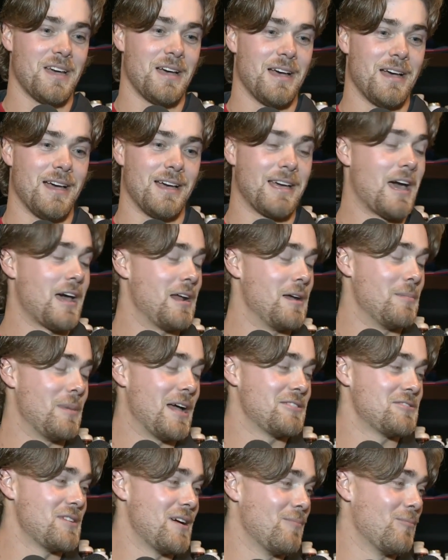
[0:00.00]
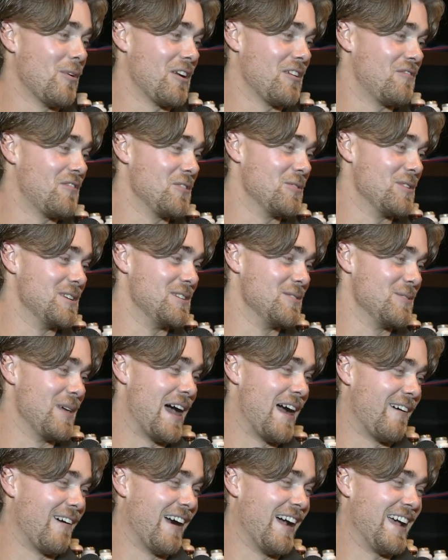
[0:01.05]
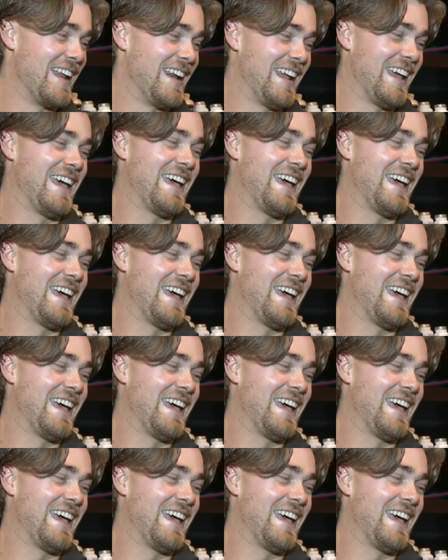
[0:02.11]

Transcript: I got to imagine I'm one of few to do that, right?